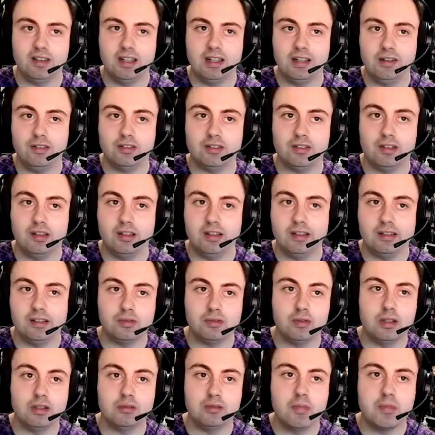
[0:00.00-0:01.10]

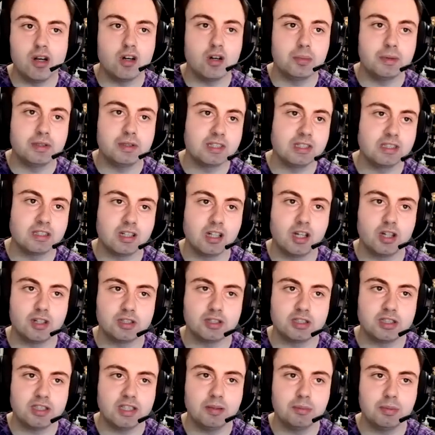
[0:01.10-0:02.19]
It's my hobby since
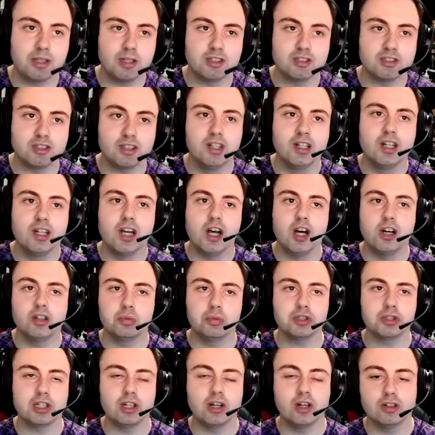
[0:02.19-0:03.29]
last year because I
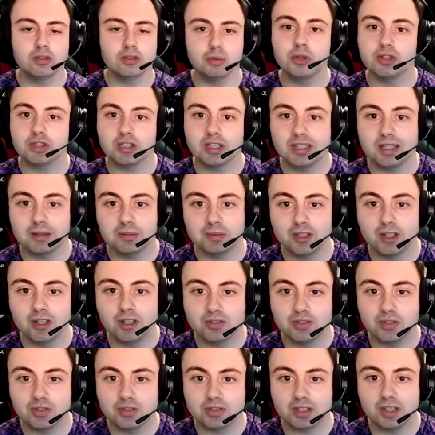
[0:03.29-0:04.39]
was watching an
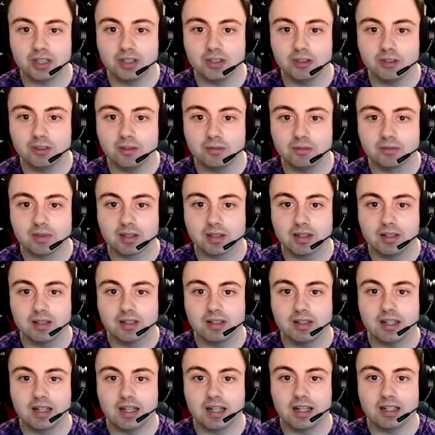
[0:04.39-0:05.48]
episode of Doctor Who,
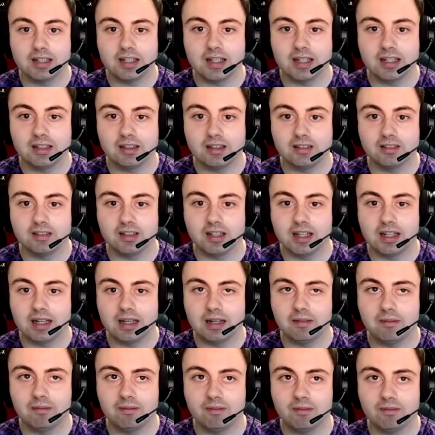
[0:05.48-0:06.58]
and then
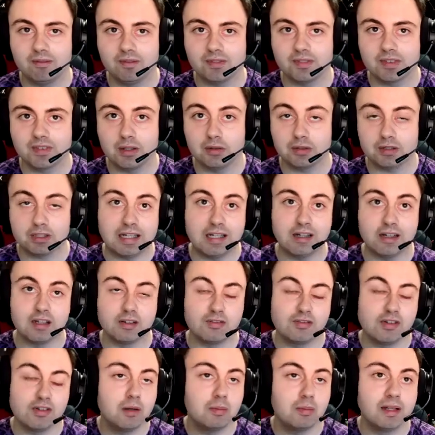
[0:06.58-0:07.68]
it was a girl on the
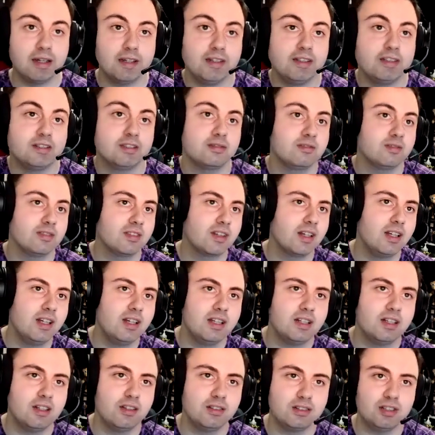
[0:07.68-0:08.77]
fireplace.
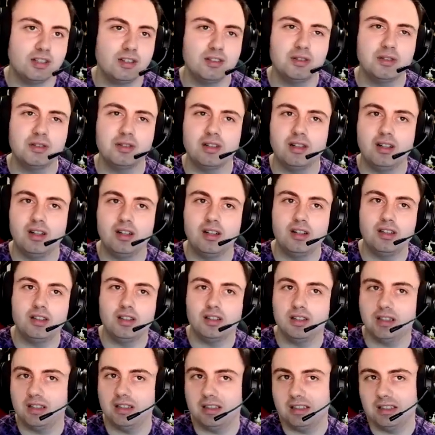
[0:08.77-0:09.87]
I was like, oh,
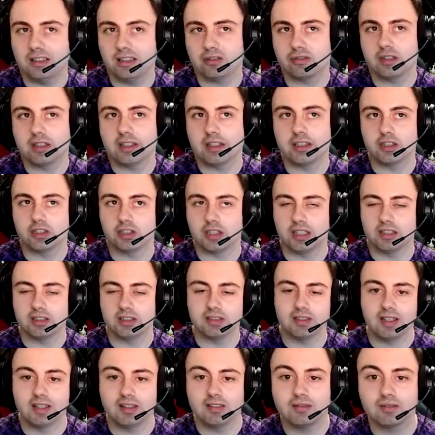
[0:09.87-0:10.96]
that's really
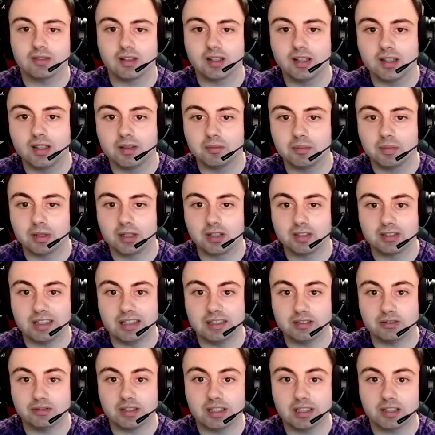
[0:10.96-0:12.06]
interesting because
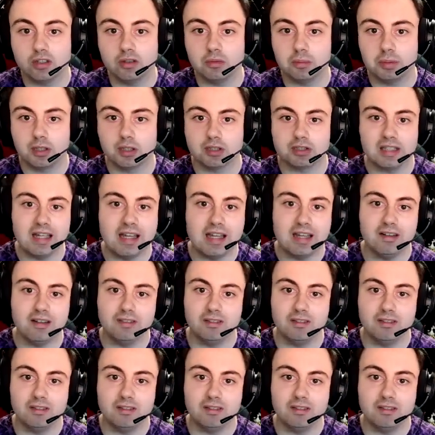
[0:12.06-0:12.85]
it's really cool because it